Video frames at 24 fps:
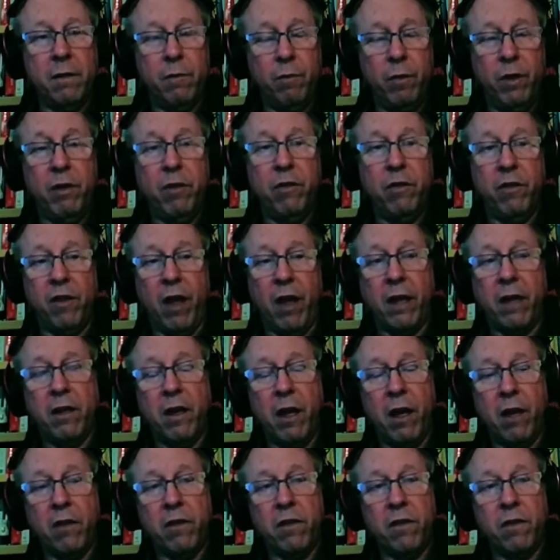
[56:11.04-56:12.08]
We use
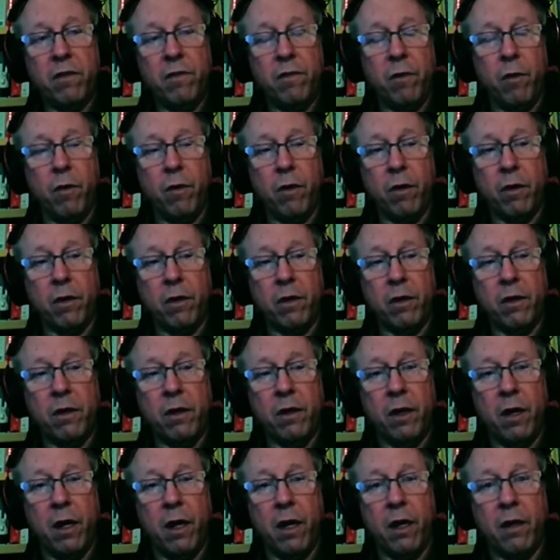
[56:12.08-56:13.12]
Zendesk for,
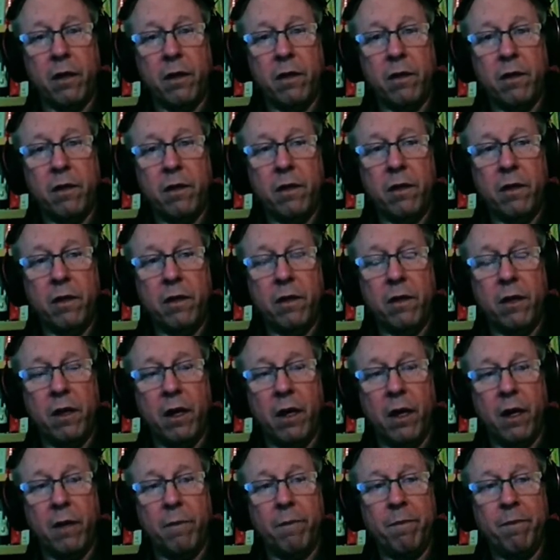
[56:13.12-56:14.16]
uh,
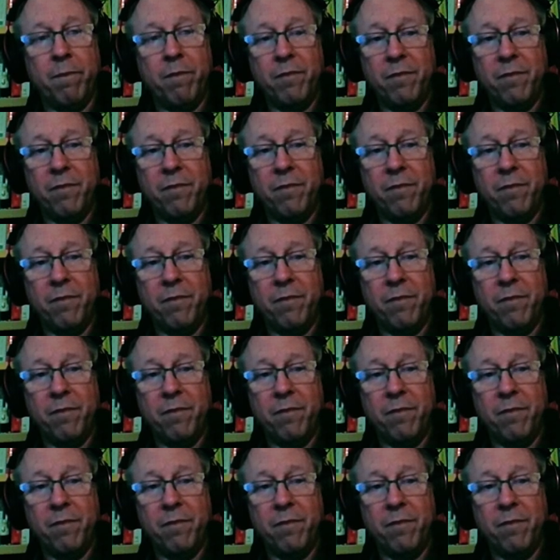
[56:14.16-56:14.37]
uh,